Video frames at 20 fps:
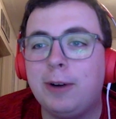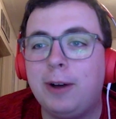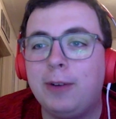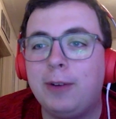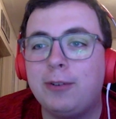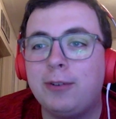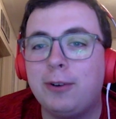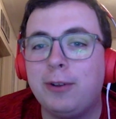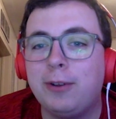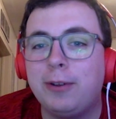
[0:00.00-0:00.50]

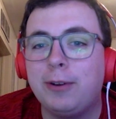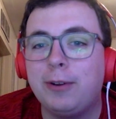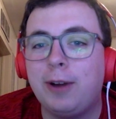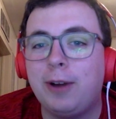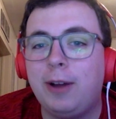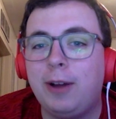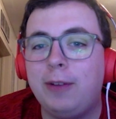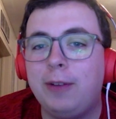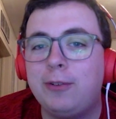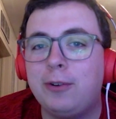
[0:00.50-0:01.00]
I'll join the
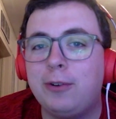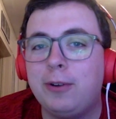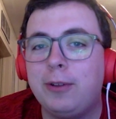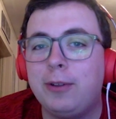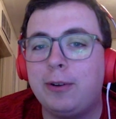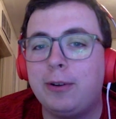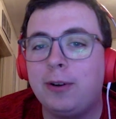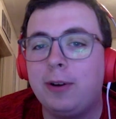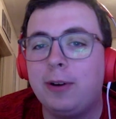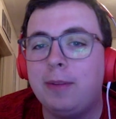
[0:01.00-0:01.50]
I'll join
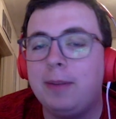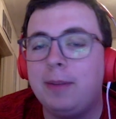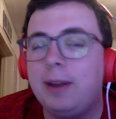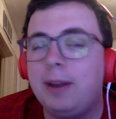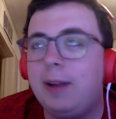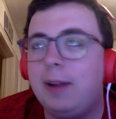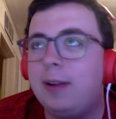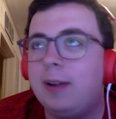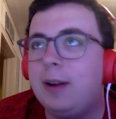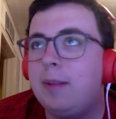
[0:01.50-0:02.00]
the group,
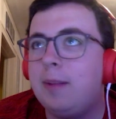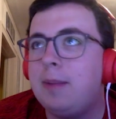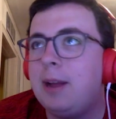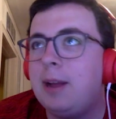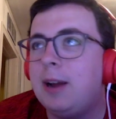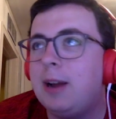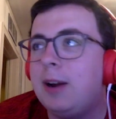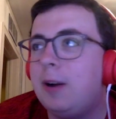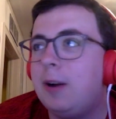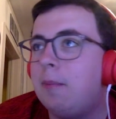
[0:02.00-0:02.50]
and I'll come
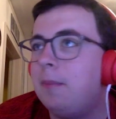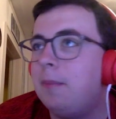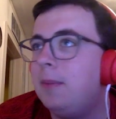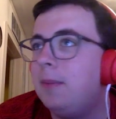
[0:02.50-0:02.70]
back home.